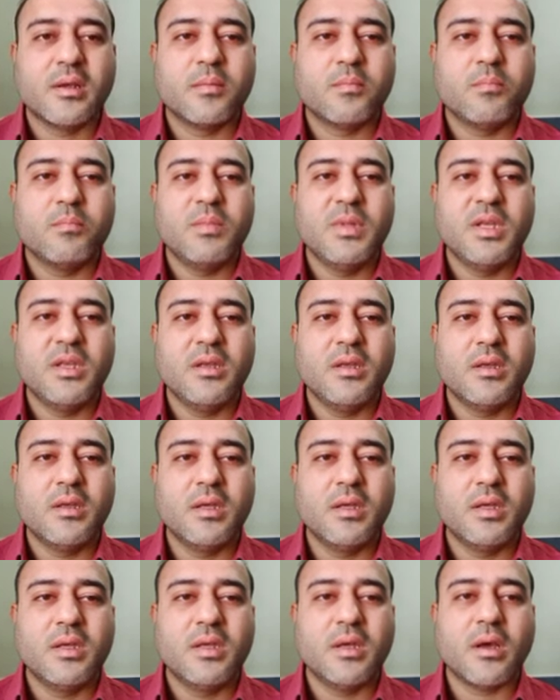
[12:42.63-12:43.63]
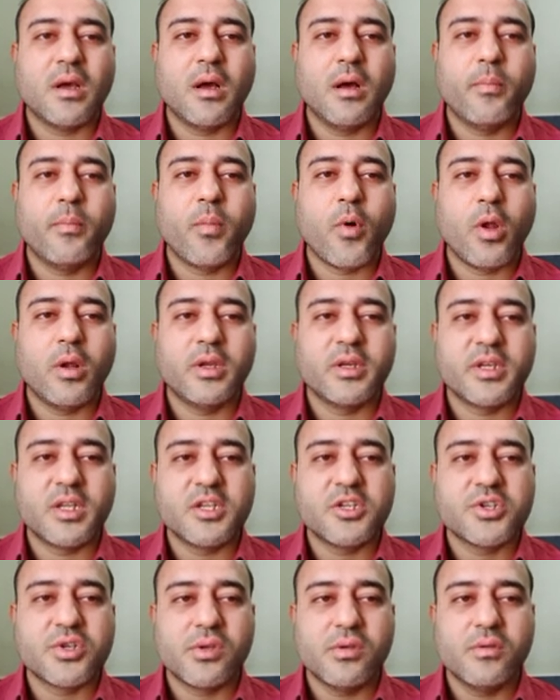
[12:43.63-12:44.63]
be he a
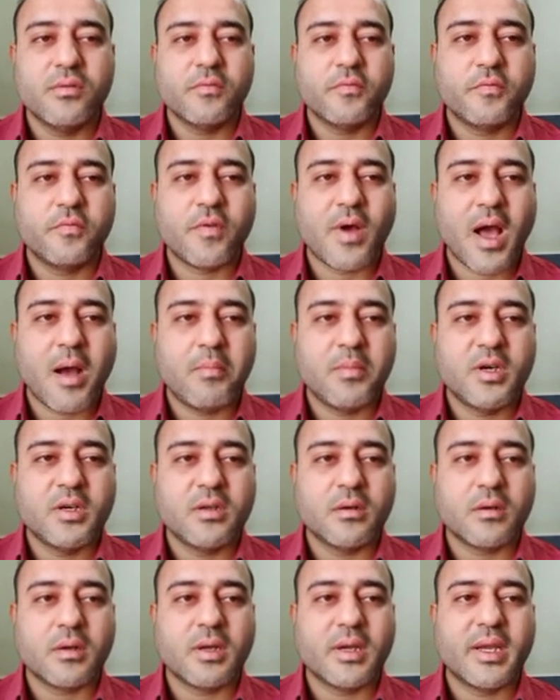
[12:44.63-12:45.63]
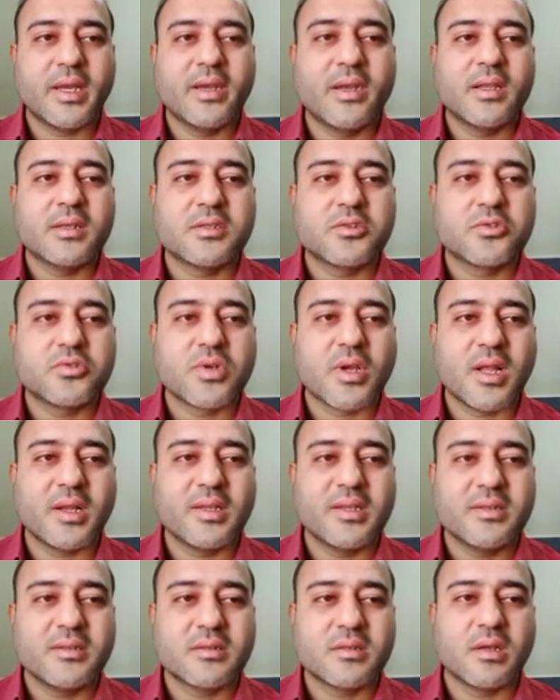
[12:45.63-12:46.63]
politician, farmer,
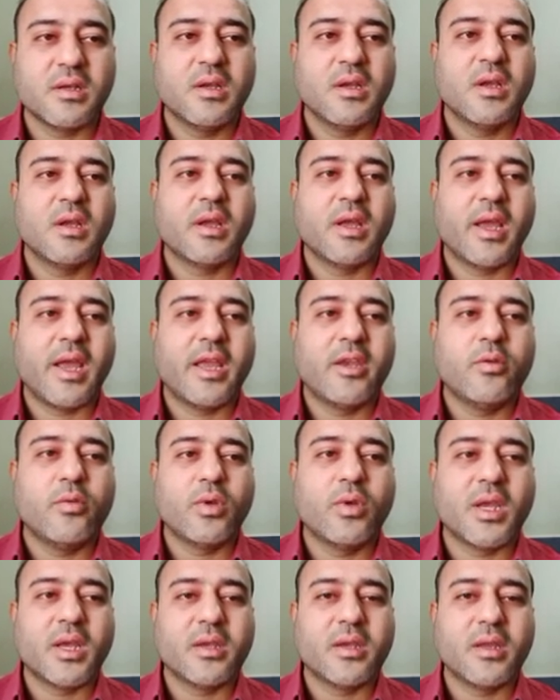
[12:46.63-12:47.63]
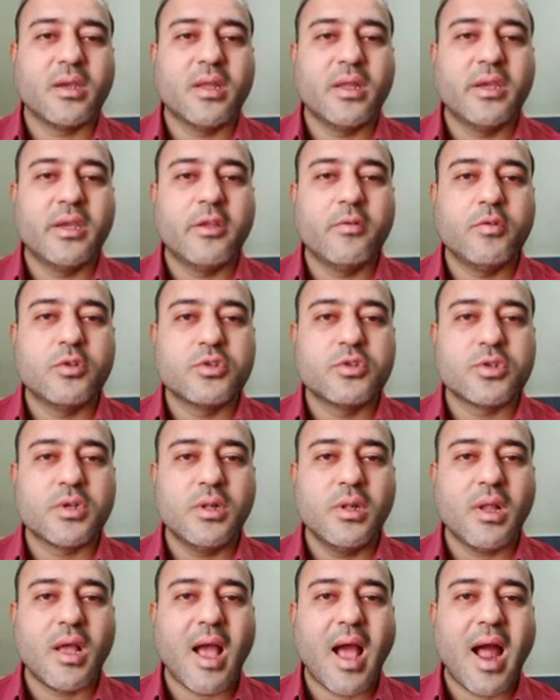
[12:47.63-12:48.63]
industrialist, educated
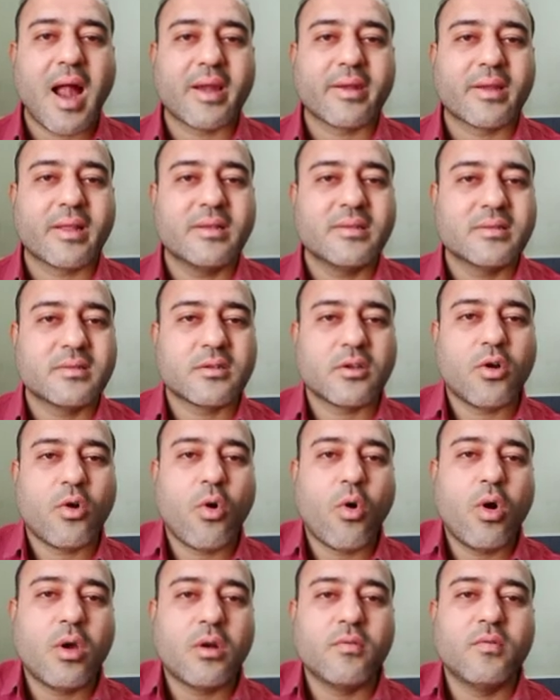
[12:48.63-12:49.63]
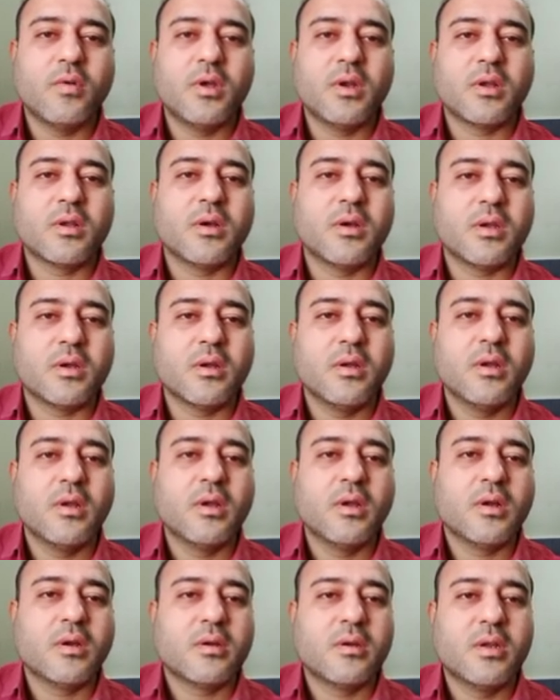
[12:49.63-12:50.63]
individual, artist, or
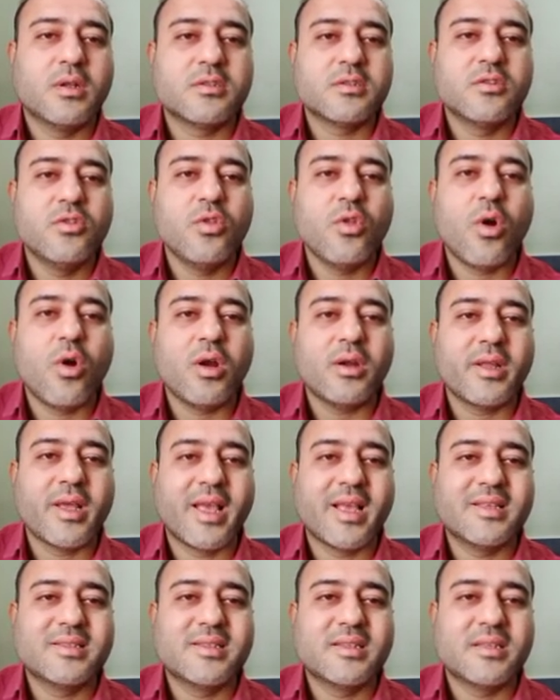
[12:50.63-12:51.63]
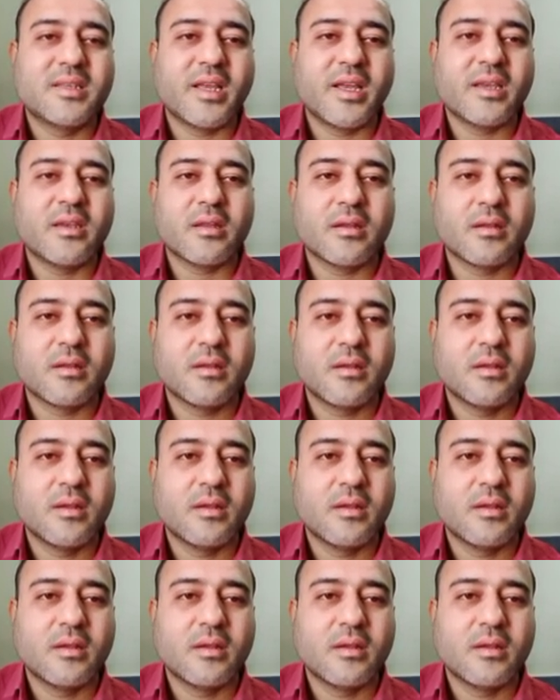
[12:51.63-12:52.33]
worker, does not hesitate